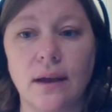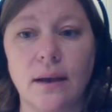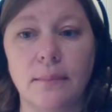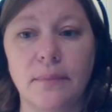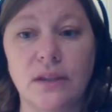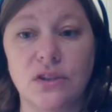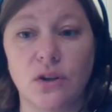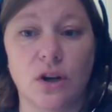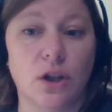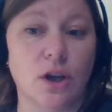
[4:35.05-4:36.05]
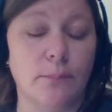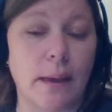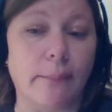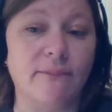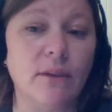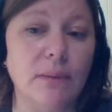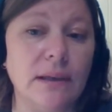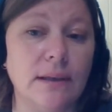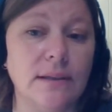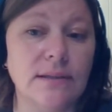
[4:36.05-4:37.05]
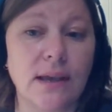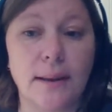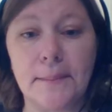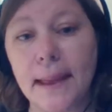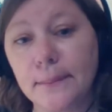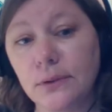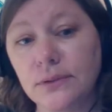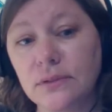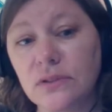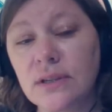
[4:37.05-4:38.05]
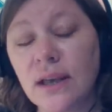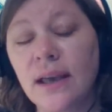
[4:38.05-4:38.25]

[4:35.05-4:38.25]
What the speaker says: And so they're going to look up amphibians and mammals.